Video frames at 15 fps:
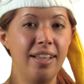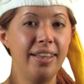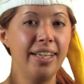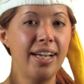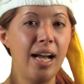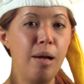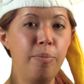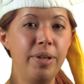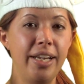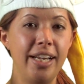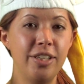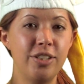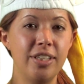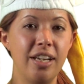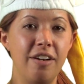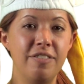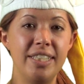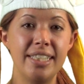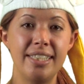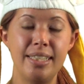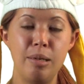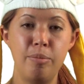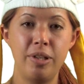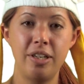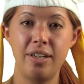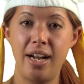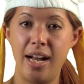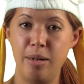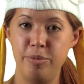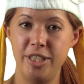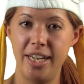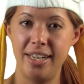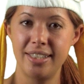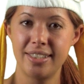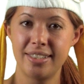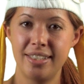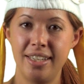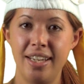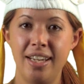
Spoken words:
the combination of dissimilar objects.